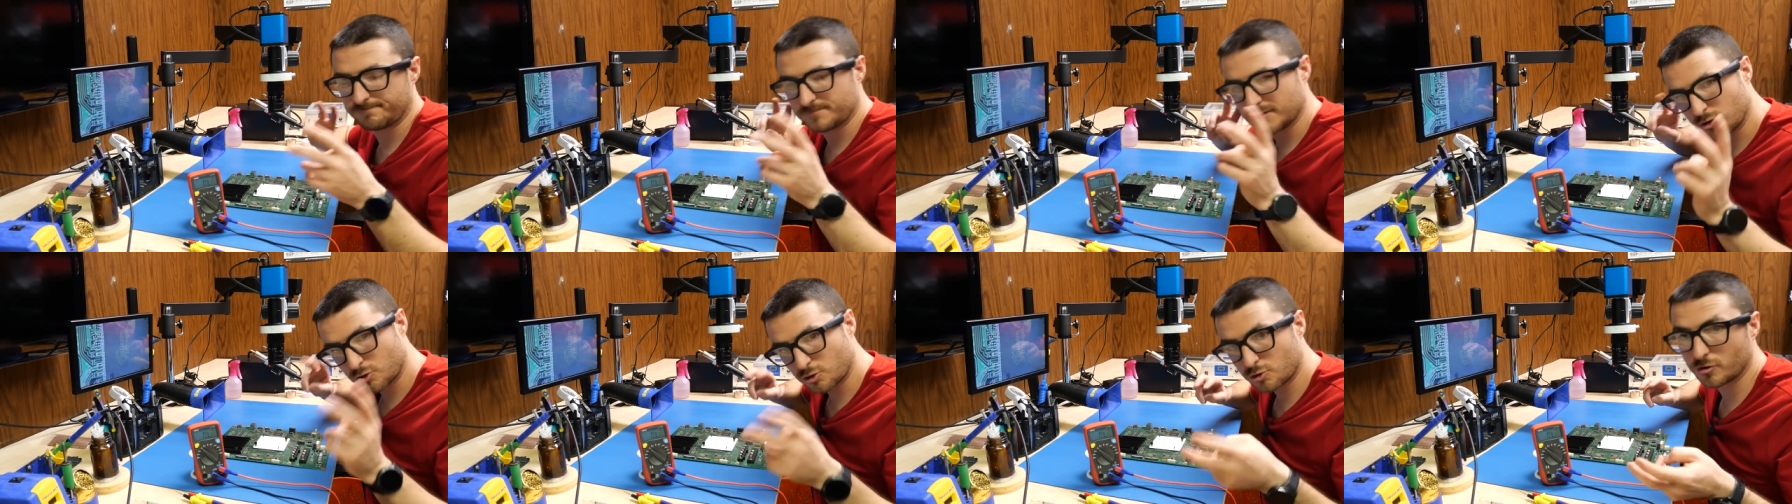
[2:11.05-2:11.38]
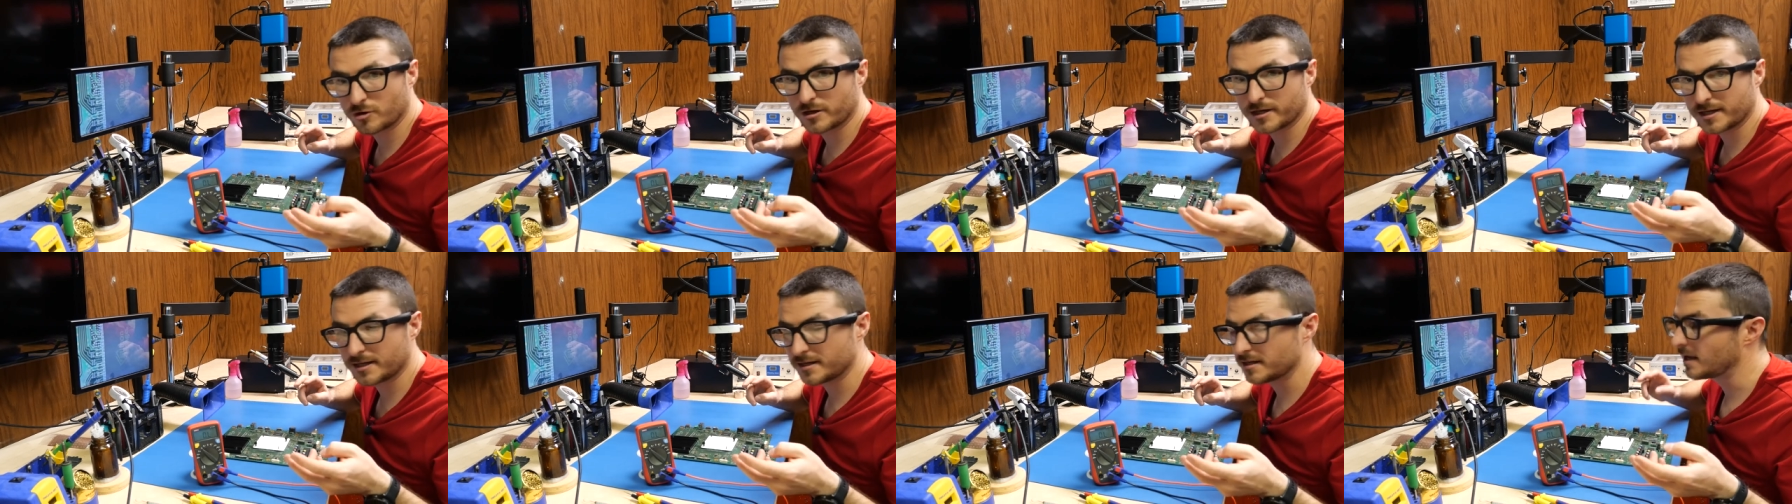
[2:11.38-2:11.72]

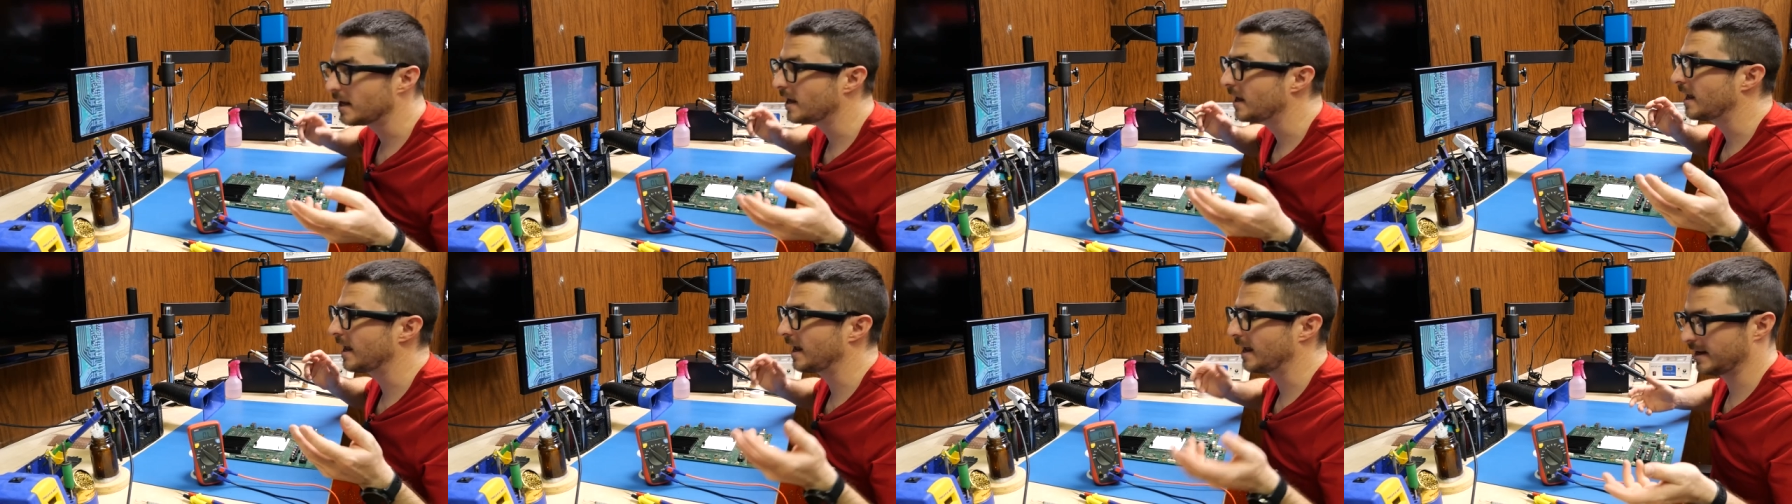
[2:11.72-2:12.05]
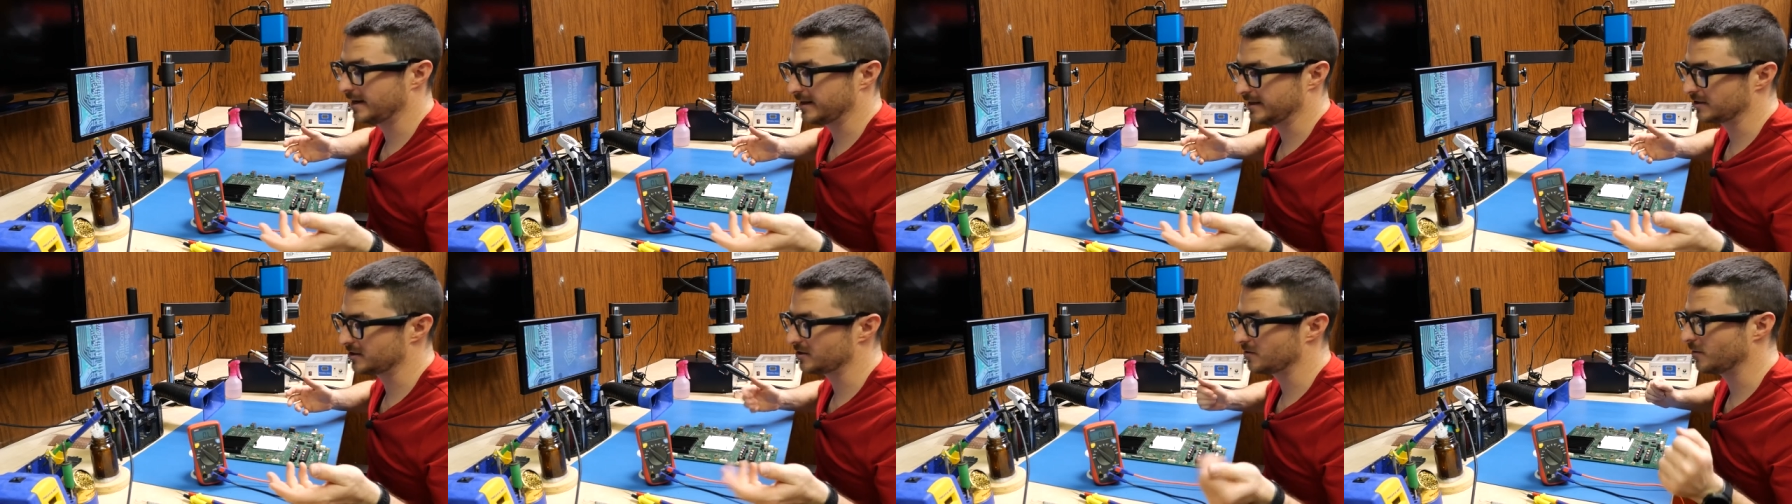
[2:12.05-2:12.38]
shorted
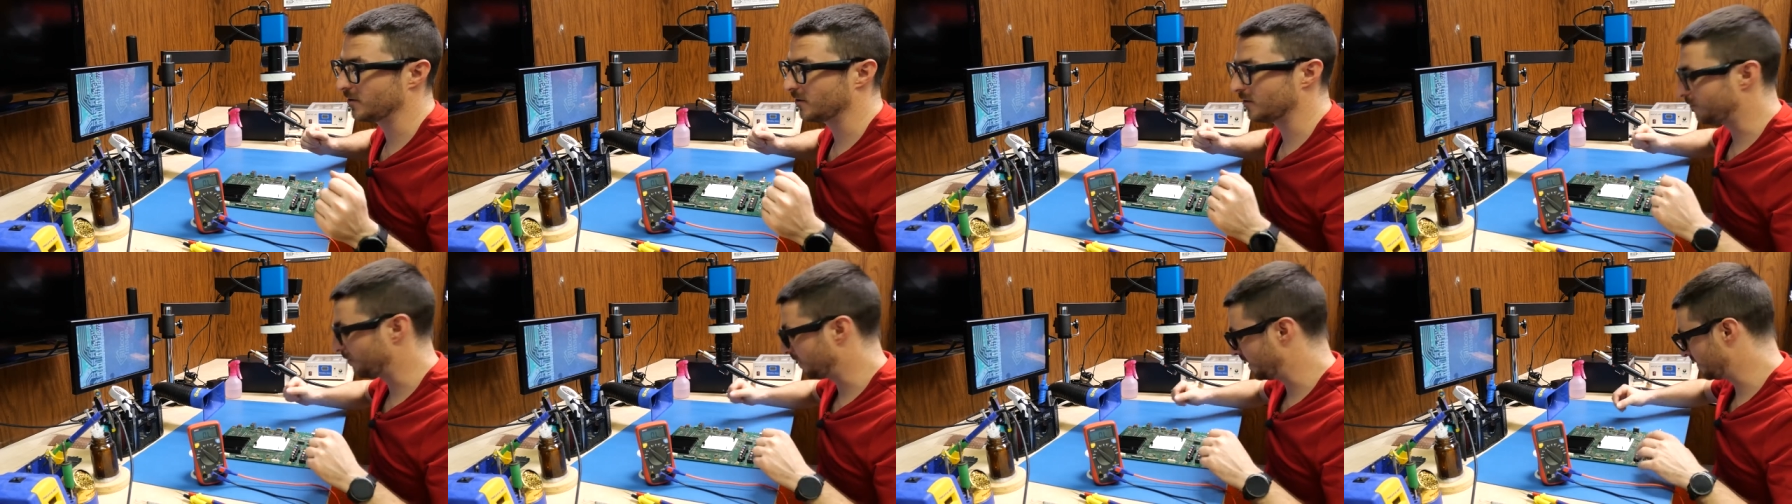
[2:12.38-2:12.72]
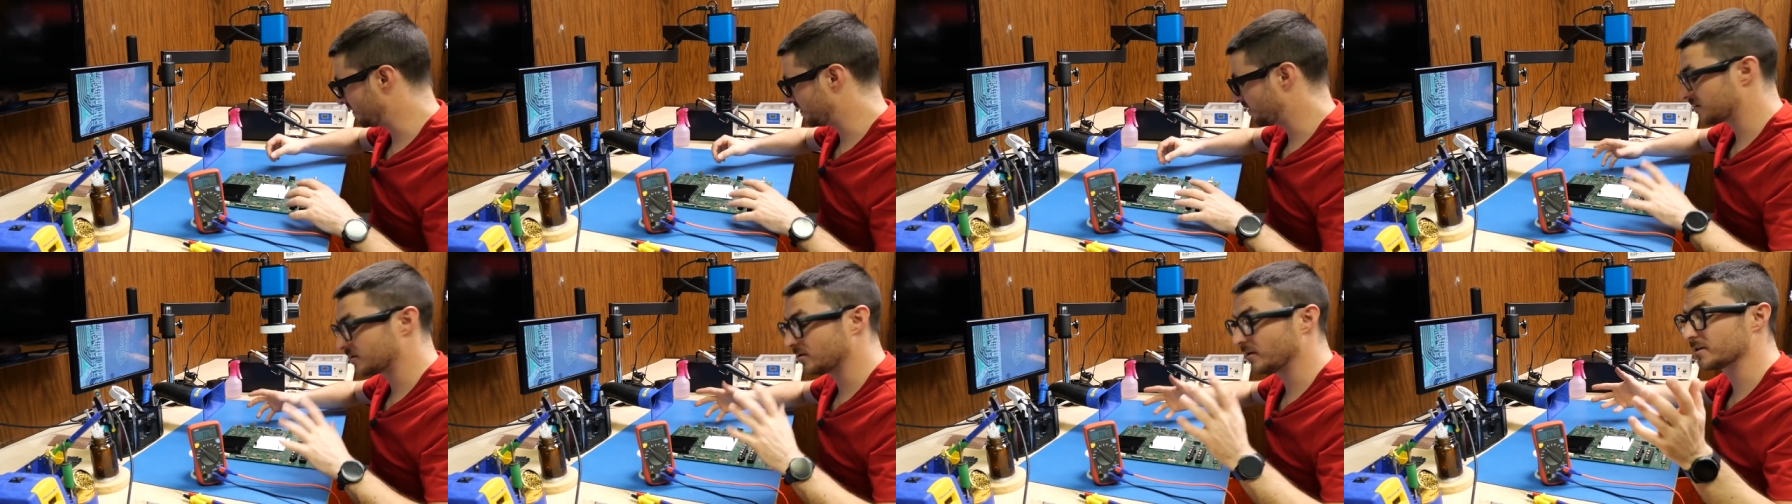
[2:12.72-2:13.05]
and needs to be replaced.